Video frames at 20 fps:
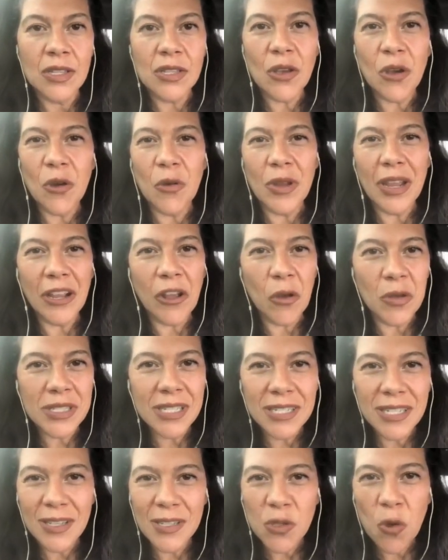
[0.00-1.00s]
So it
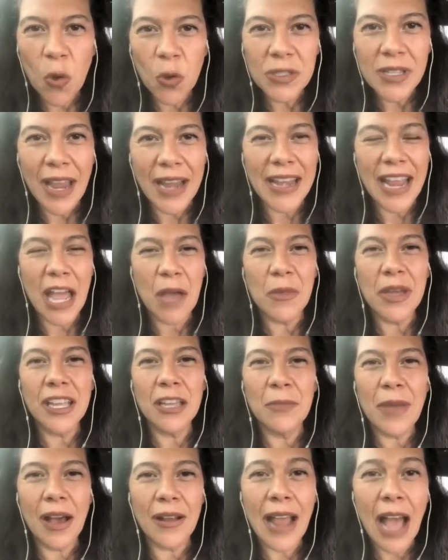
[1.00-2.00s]
goes into this whole
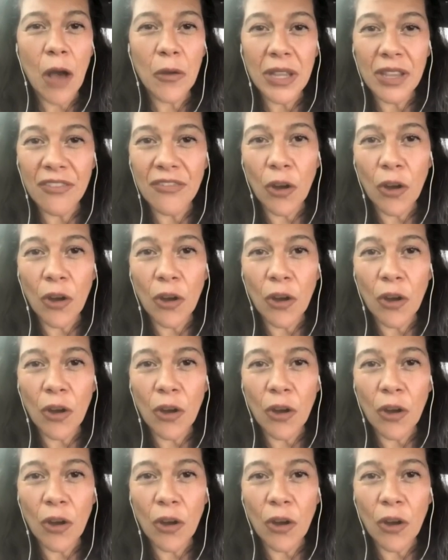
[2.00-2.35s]
dynamic about how